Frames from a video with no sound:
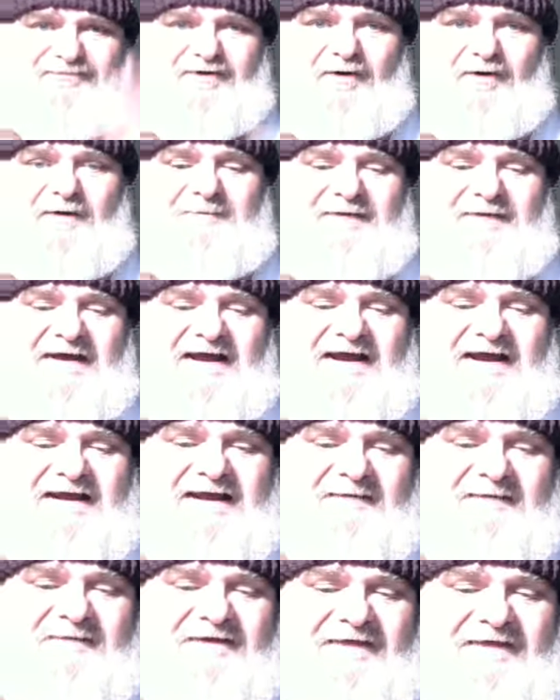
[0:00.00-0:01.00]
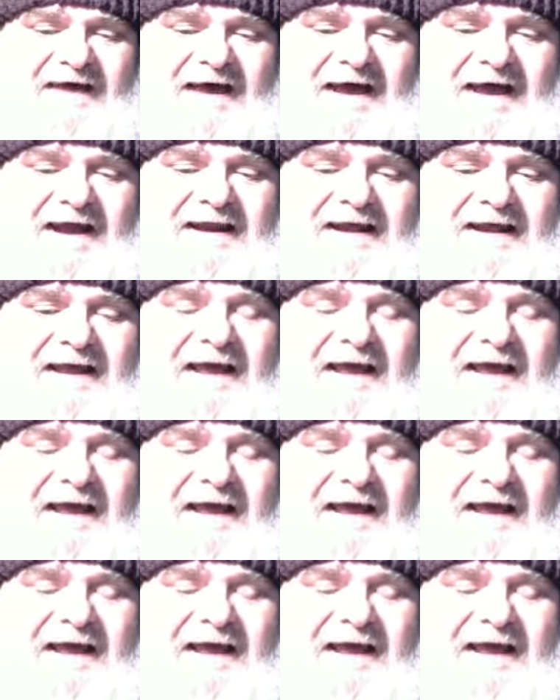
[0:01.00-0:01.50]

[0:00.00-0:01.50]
Joe and Peggy, give me that.